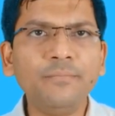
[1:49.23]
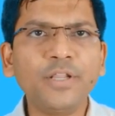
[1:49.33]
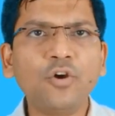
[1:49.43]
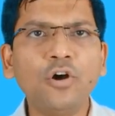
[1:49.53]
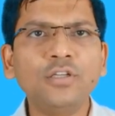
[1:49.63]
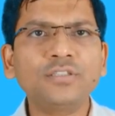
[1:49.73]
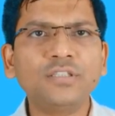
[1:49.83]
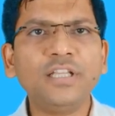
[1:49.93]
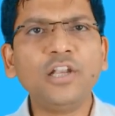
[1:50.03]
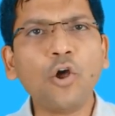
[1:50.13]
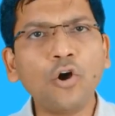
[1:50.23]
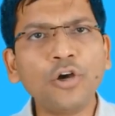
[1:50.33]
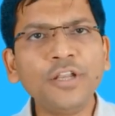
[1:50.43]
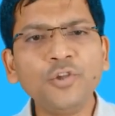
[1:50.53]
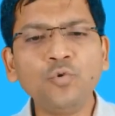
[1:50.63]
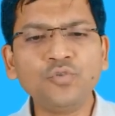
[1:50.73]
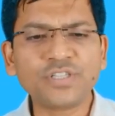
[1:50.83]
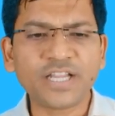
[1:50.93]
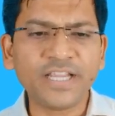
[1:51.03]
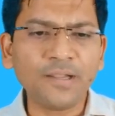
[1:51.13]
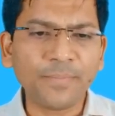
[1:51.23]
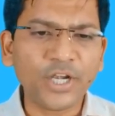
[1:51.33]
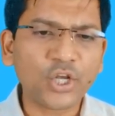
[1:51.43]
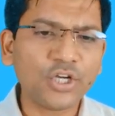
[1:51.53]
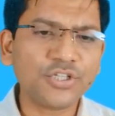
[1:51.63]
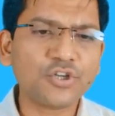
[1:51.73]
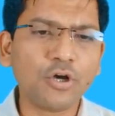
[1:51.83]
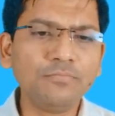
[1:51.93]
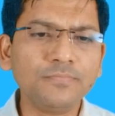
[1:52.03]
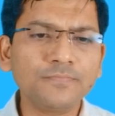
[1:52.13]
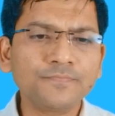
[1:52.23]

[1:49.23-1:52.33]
because the longer you stay in a particular job,